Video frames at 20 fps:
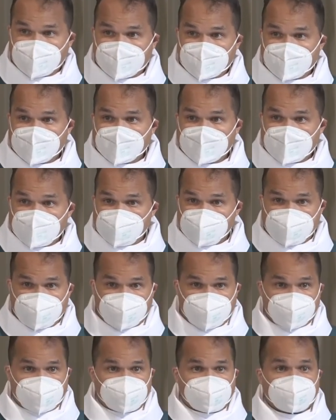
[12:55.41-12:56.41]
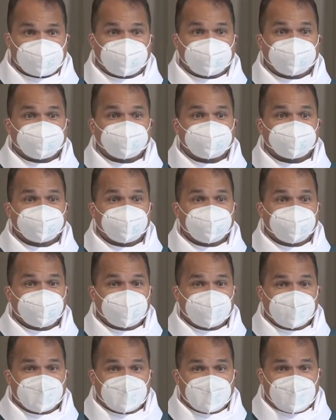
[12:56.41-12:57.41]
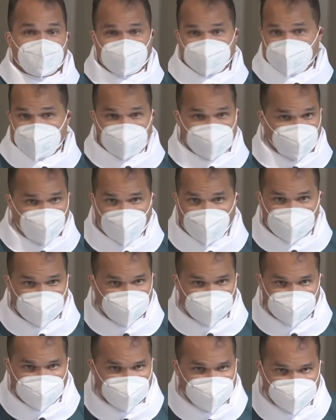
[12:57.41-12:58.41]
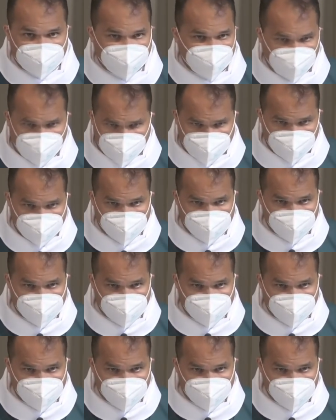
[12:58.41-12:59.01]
Jesus as he has welcomed us first.